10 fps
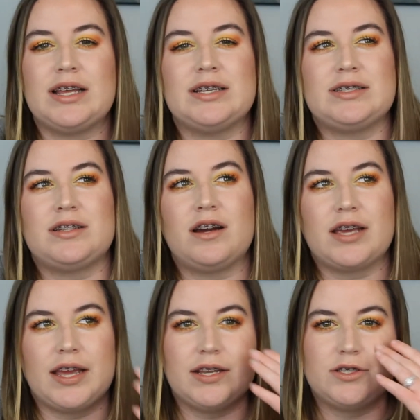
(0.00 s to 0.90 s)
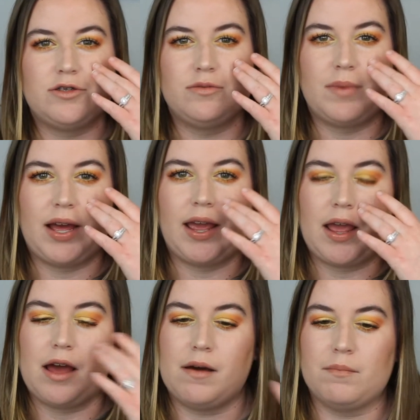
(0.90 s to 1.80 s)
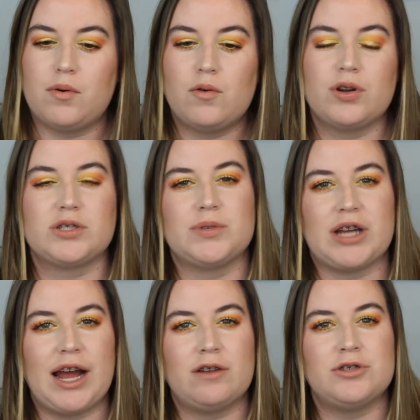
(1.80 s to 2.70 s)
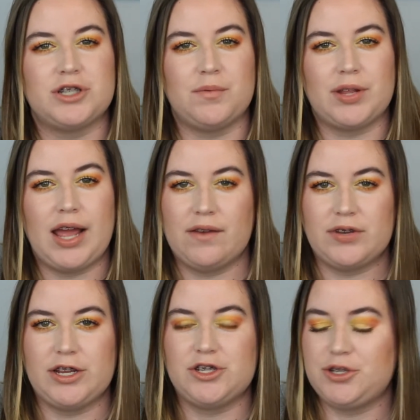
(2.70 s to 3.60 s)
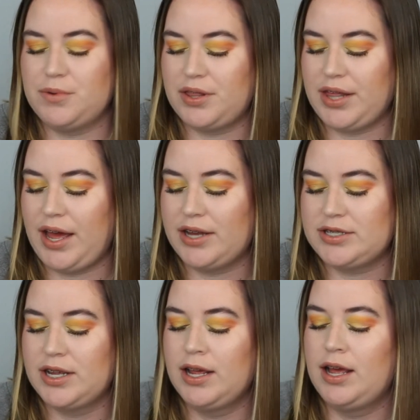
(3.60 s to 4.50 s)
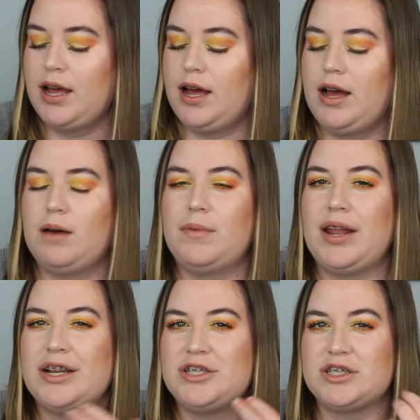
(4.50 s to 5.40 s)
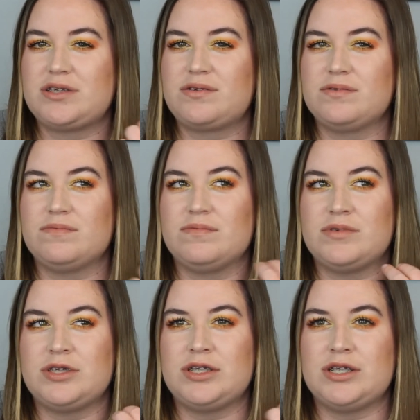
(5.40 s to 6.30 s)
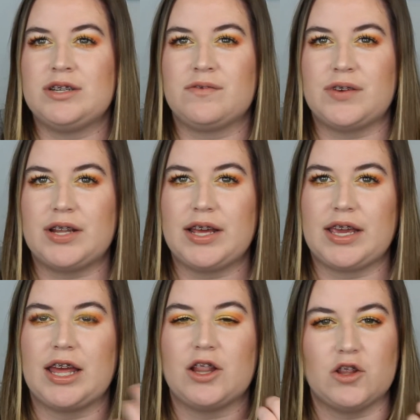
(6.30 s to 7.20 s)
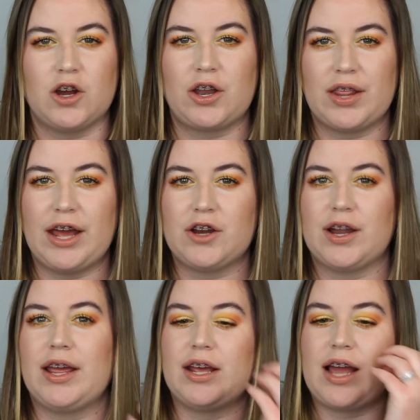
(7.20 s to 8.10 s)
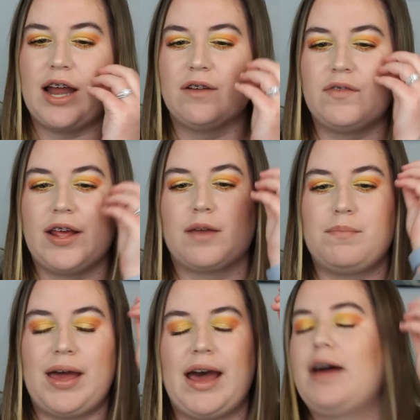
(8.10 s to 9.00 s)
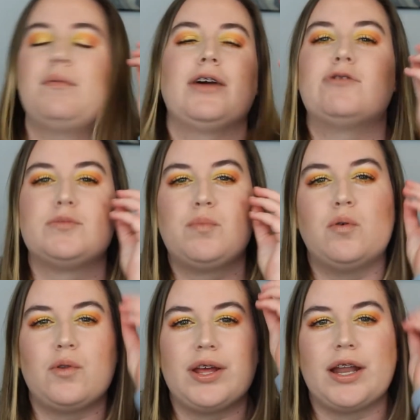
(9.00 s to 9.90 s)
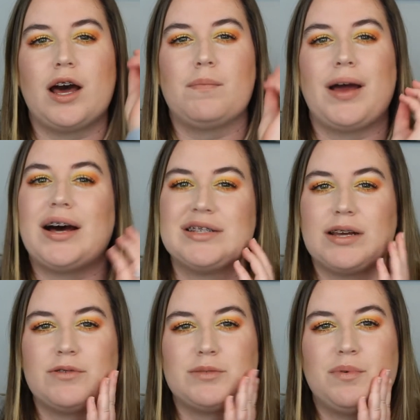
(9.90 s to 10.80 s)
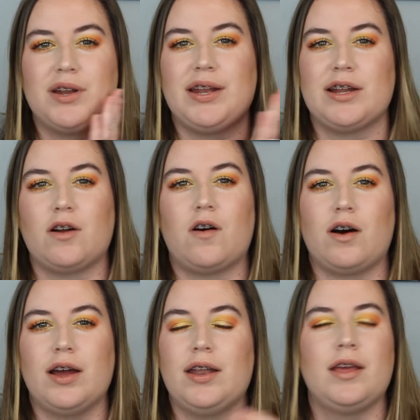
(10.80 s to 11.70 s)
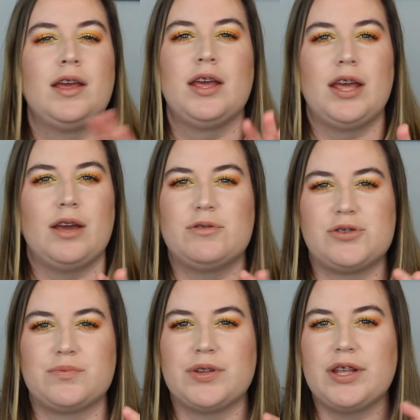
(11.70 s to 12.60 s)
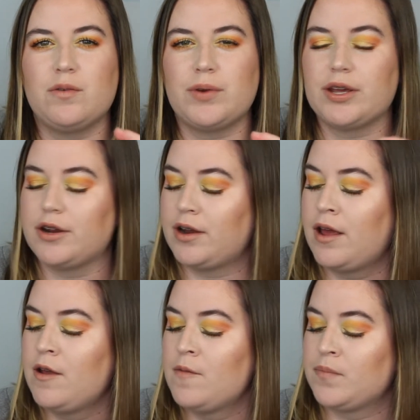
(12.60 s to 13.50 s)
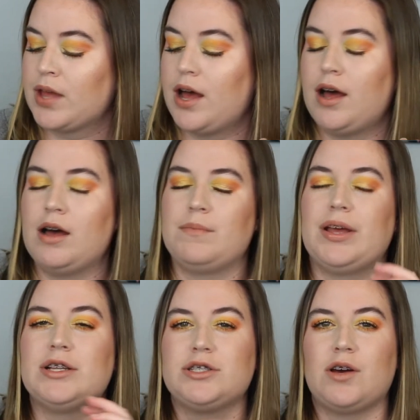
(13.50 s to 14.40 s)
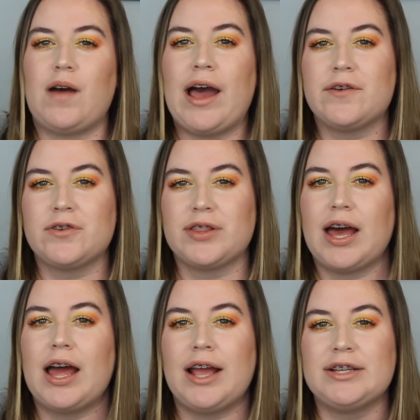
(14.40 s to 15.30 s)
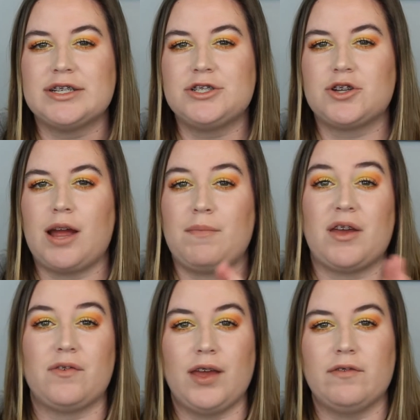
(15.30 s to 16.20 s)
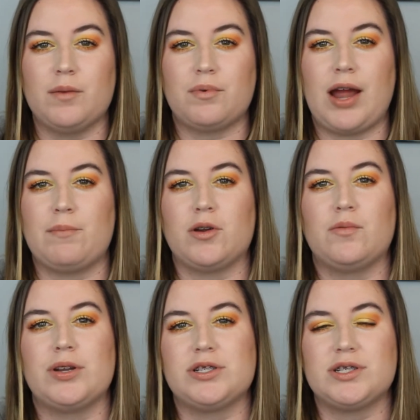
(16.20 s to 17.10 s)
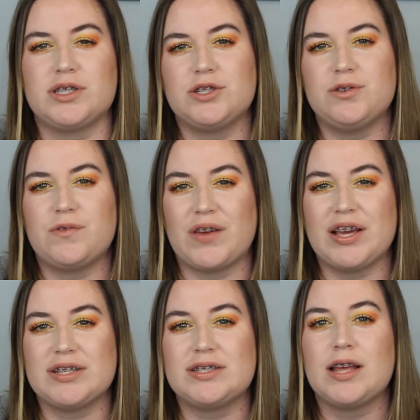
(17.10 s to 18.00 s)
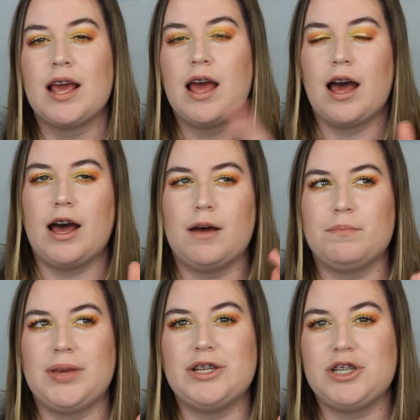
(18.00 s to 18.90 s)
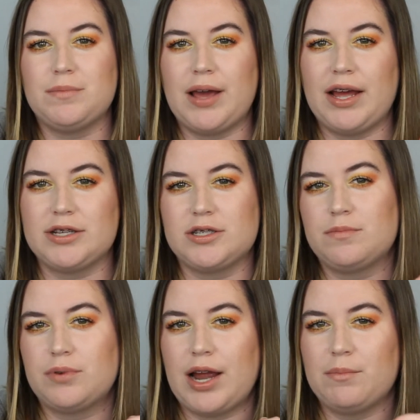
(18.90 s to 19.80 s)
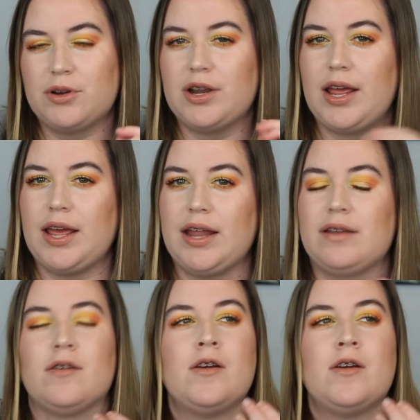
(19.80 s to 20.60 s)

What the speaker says: sunk into my pores, which I don't generally have an issue with that. And I just didn't feel like it looked that great. It kind of like was pulling up as I was putting it on. It was really weird. And so after that, I did try my favorite primer, which is the Too Faced Peachy Matte Primer, and